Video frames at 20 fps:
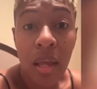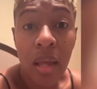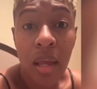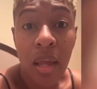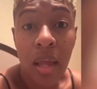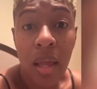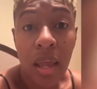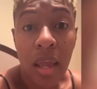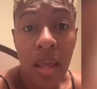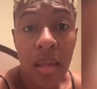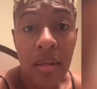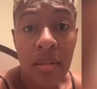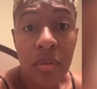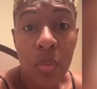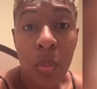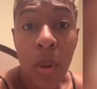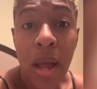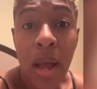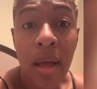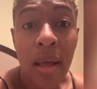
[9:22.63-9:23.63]
And
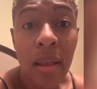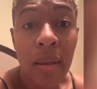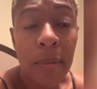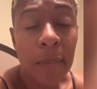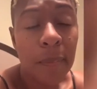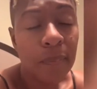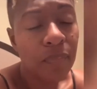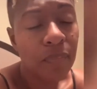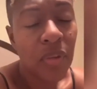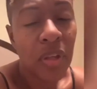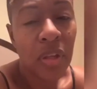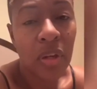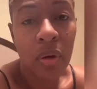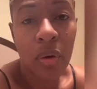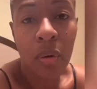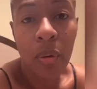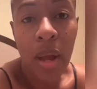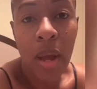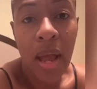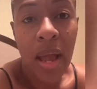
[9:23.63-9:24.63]
while,
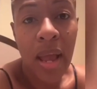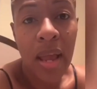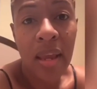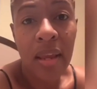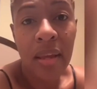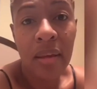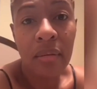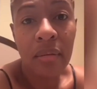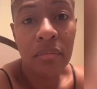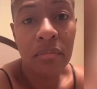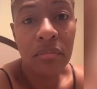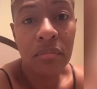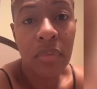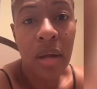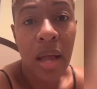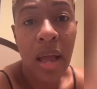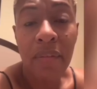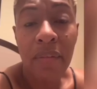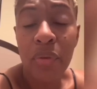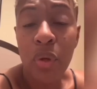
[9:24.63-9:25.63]
I
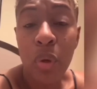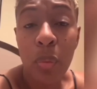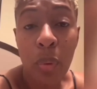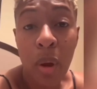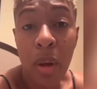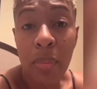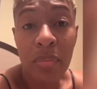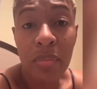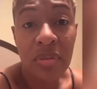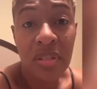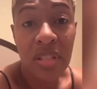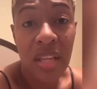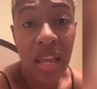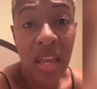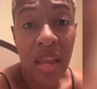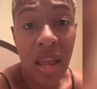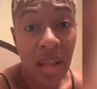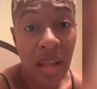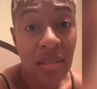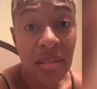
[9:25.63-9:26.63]
have no problem
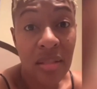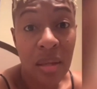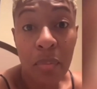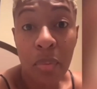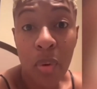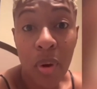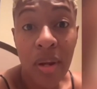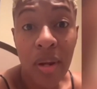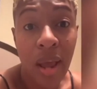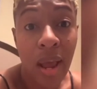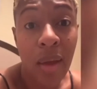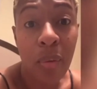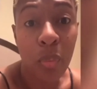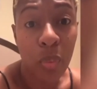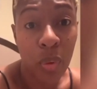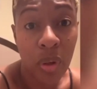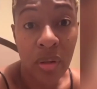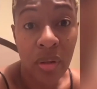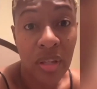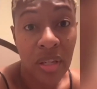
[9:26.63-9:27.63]
saying at some point I
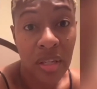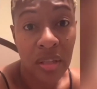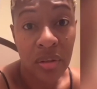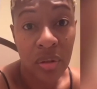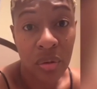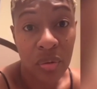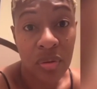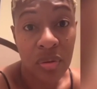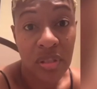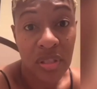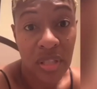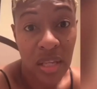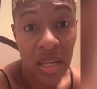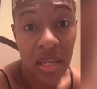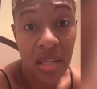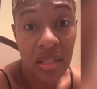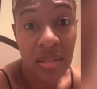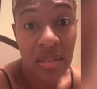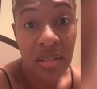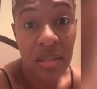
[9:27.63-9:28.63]
will eat those
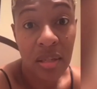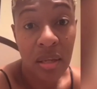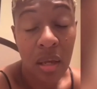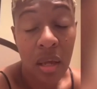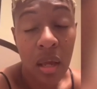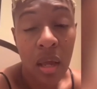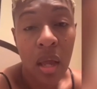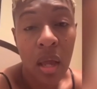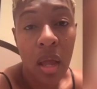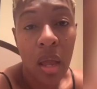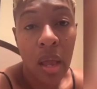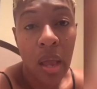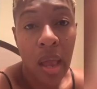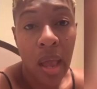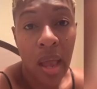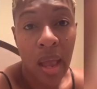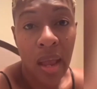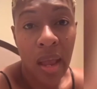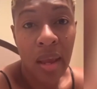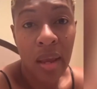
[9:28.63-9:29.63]
things,
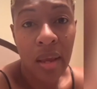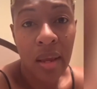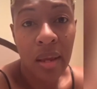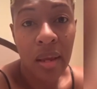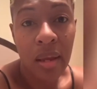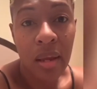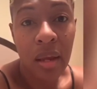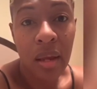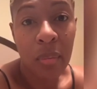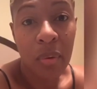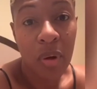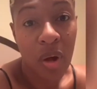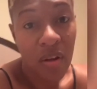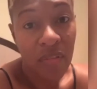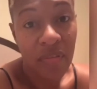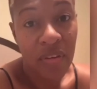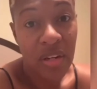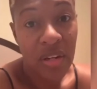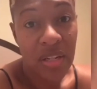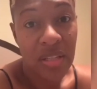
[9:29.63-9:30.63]
I am
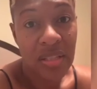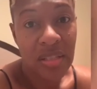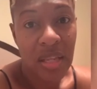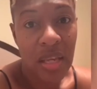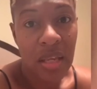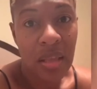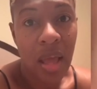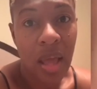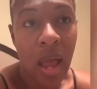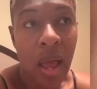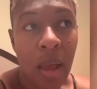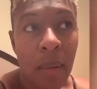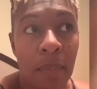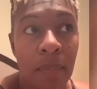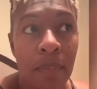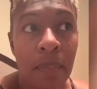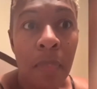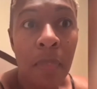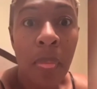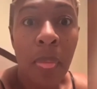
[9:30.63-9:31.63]
confident to say that
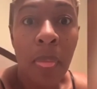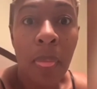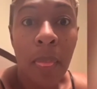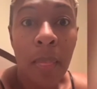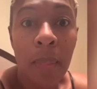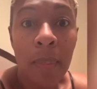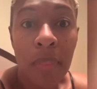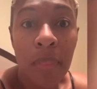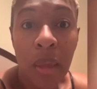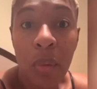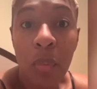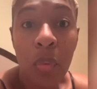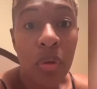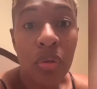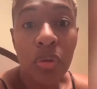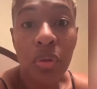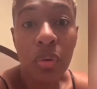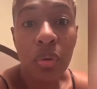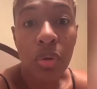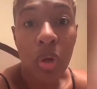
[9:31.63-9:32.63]
they will
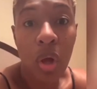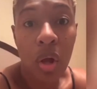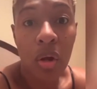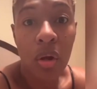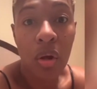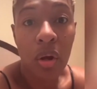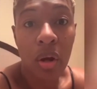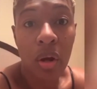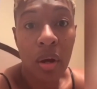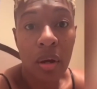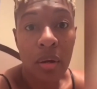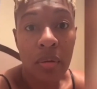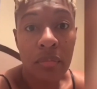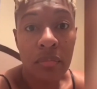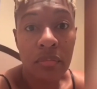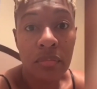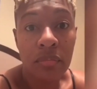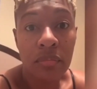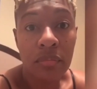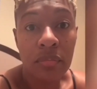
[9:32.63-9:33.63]
no longer
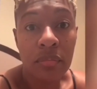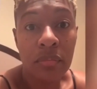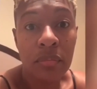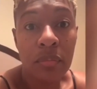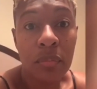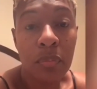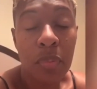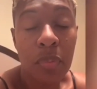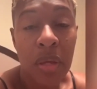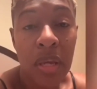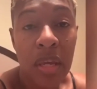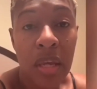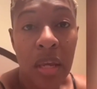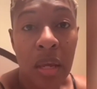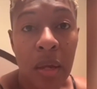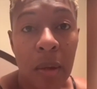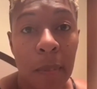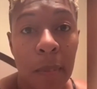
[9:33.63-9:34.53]
be